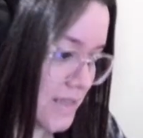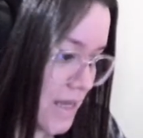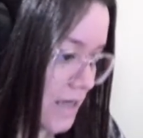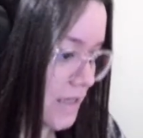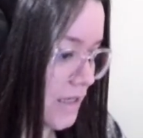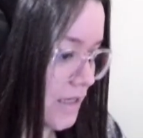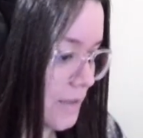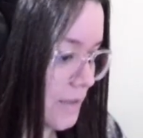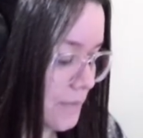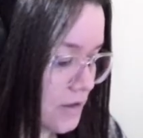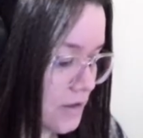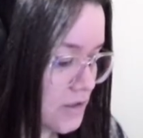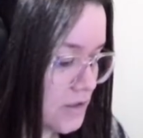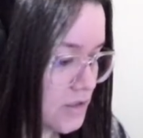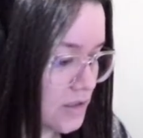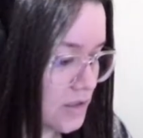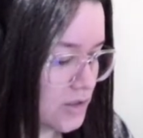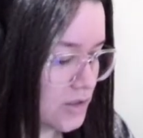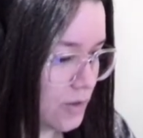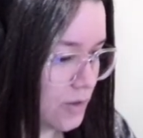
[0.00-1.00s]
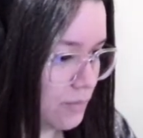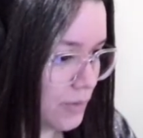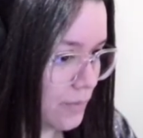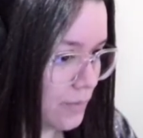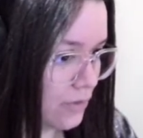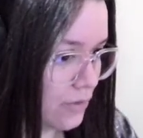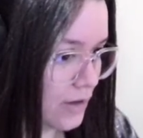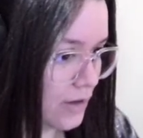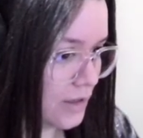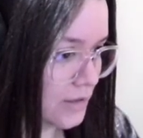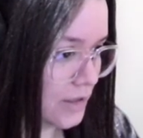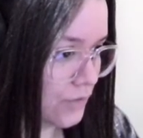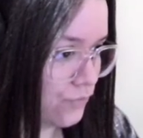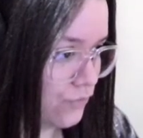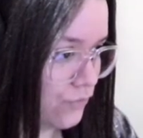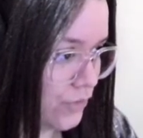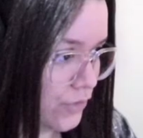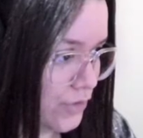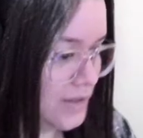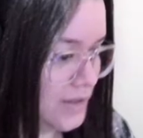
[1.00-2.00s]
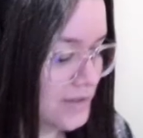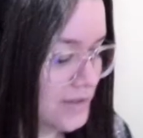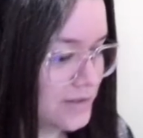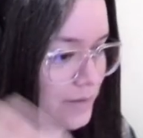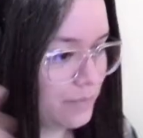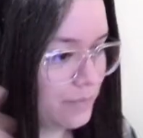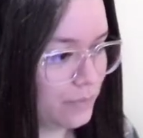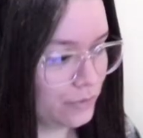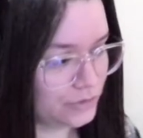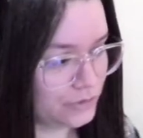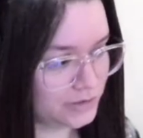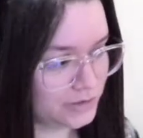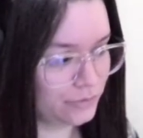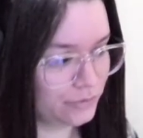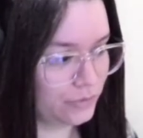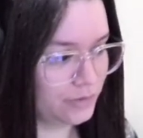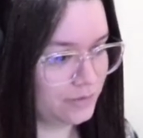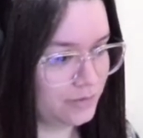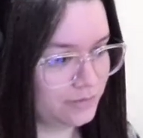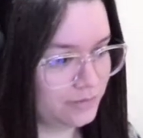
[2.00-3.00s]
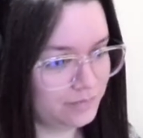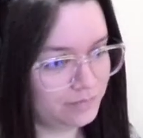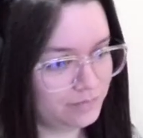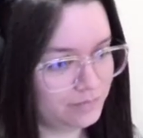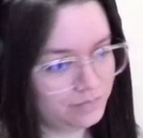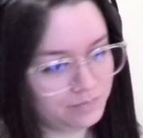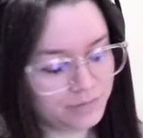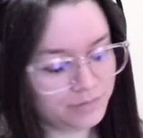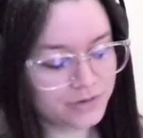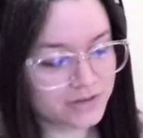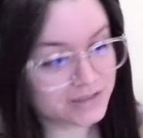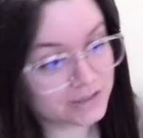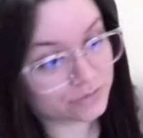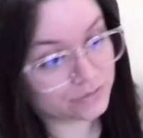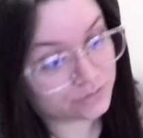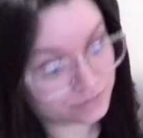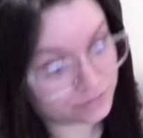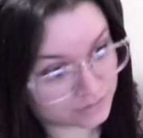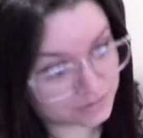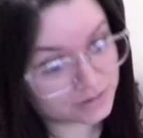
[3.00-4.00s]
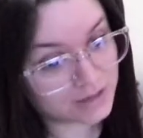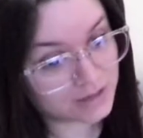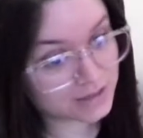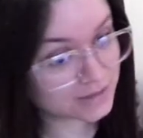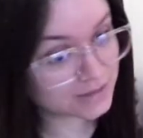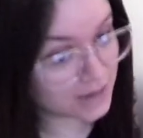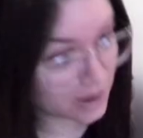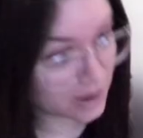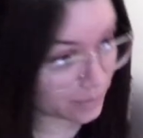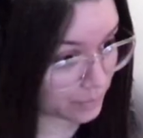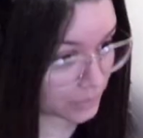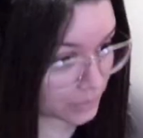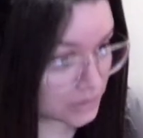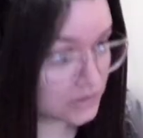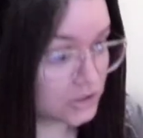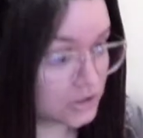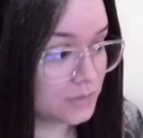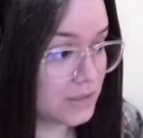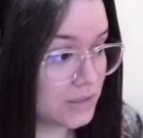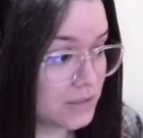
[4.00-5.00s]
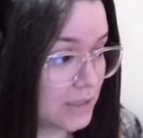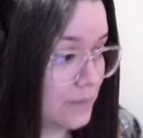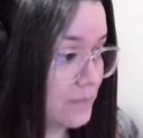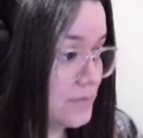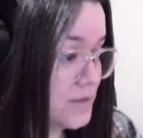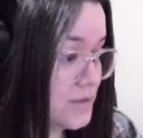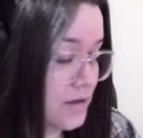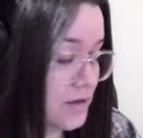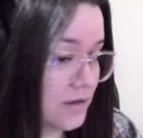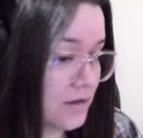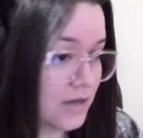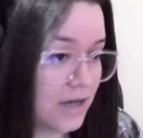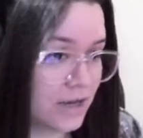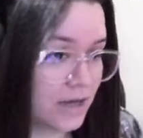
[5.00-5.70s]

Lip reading: Exactly, because some people get like very disappointed when, because that happens sometimes.